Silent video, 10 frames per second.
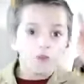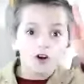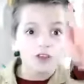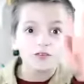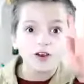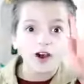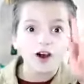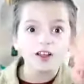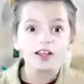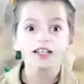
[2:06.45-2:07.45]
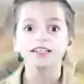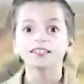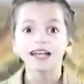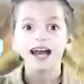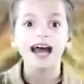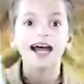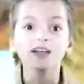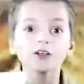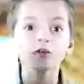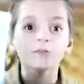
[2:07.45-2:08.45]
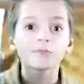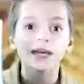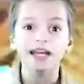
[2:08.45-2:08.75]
Fourth of all, it's aloe